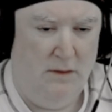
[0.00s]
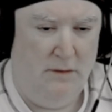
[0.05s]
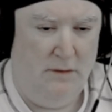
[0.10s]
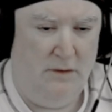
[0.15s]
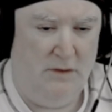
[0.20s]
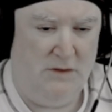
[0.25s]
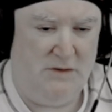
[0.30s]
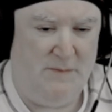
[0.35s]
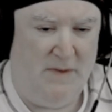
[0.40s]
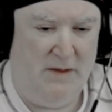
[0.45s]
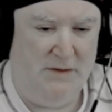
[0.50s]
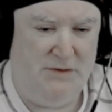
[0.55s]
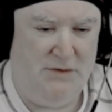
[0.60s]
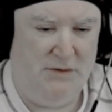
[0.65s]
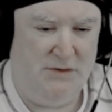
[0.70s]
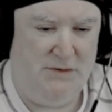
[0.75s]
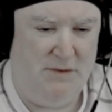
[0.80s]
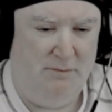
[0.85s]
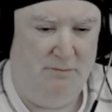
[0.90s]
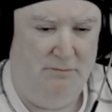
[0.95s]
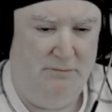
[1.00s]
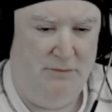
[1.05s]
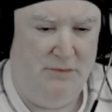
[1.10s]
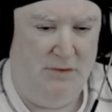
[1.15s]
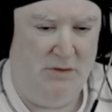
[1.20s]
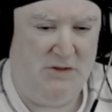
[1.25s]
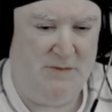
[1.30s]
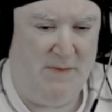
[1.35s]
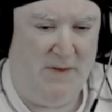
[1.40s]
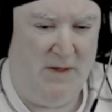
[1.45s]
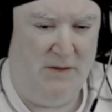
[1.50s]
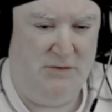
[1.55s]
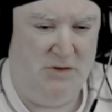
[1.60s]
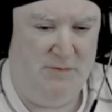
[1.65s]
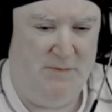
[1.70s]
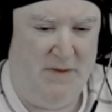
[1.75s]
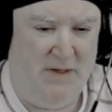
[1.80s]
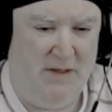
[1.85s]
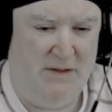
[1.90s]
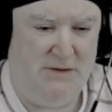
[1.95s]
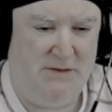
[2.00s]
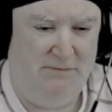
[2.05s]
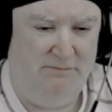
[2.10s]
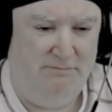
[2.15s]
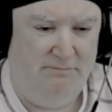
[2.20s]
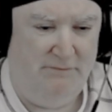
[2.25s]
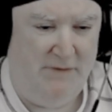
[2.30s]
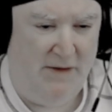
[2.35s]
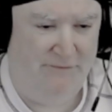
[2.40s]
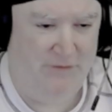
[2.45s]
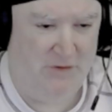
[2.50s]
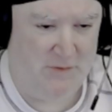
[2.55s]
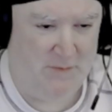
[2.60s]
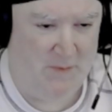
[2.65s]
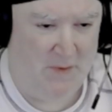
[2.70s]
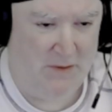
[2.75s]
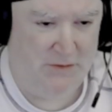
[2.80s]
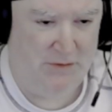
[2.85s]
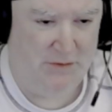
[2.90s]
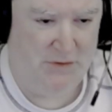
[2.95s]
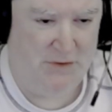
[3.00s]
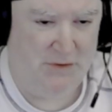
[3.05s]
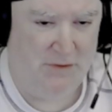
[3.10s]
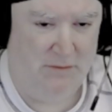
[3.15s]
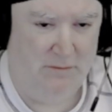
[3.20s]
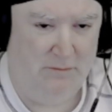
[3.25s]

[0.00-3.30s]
No sponsors. No sponsors, Buzz. F your sponsors.